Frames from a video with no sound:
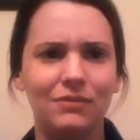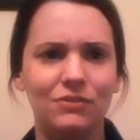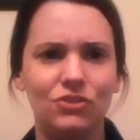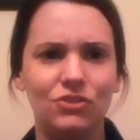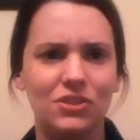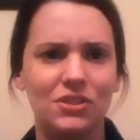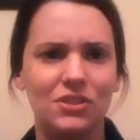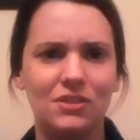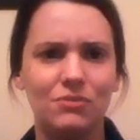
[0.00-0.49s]

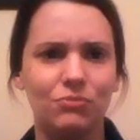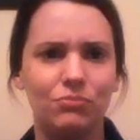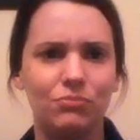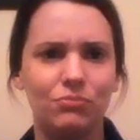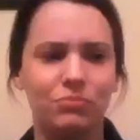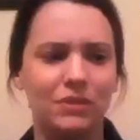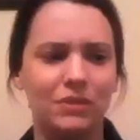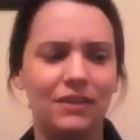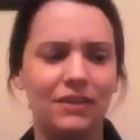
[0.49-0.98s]
just
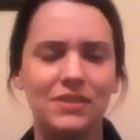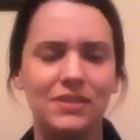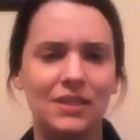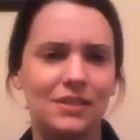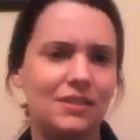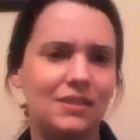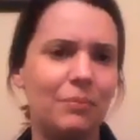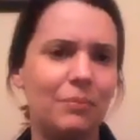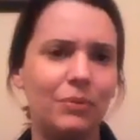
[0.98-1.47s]
gives
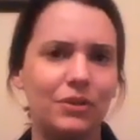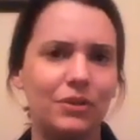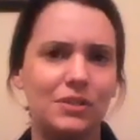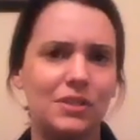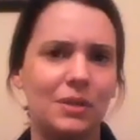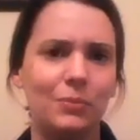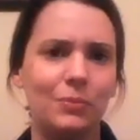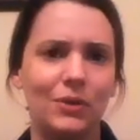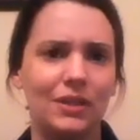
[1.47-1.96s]
his number to
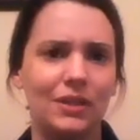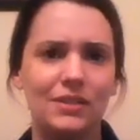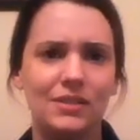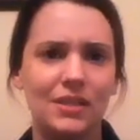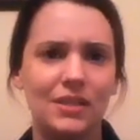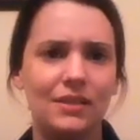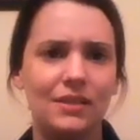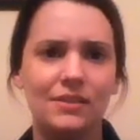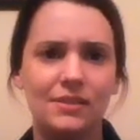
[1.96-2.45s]
someone and
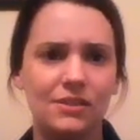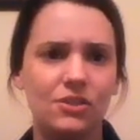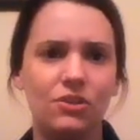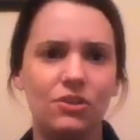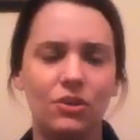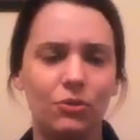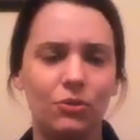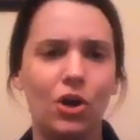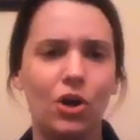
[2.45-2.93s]
says,
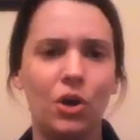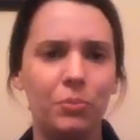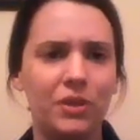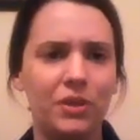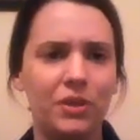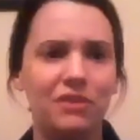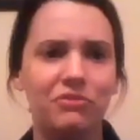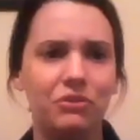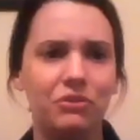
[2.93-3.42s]
call
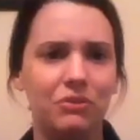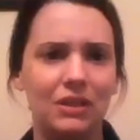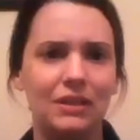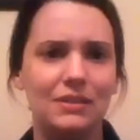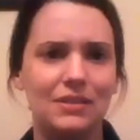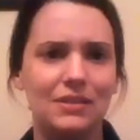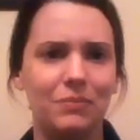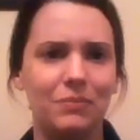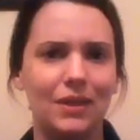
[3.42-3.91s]
me if you
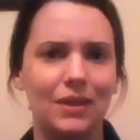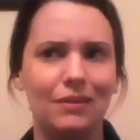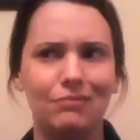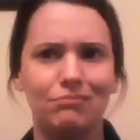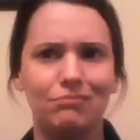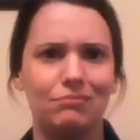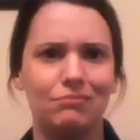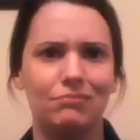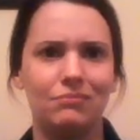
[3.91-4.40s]
need something?
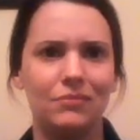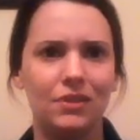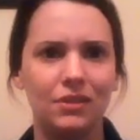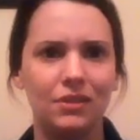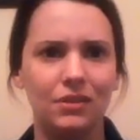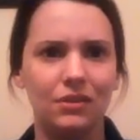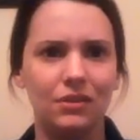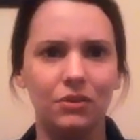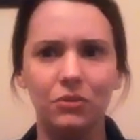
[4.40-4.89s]

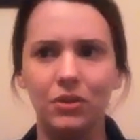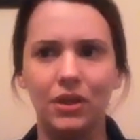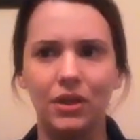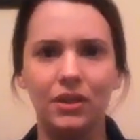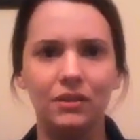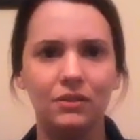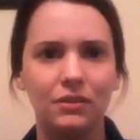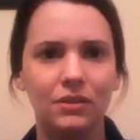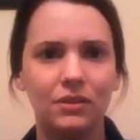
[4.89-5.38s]

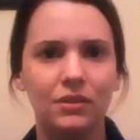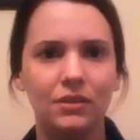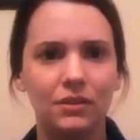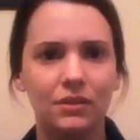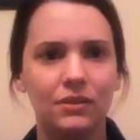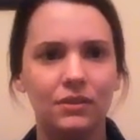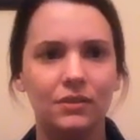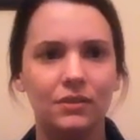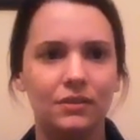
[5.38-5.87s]
Okay.
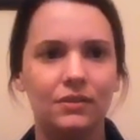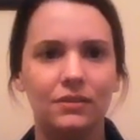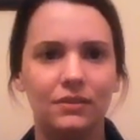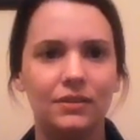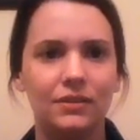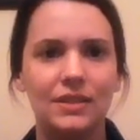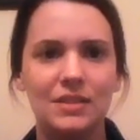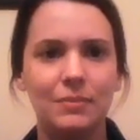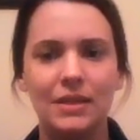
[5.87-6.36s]

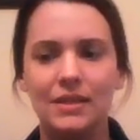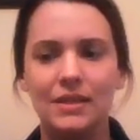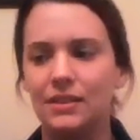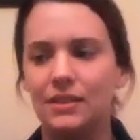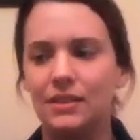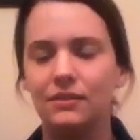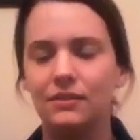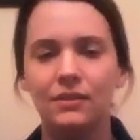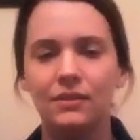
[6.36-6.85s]
He's amazing.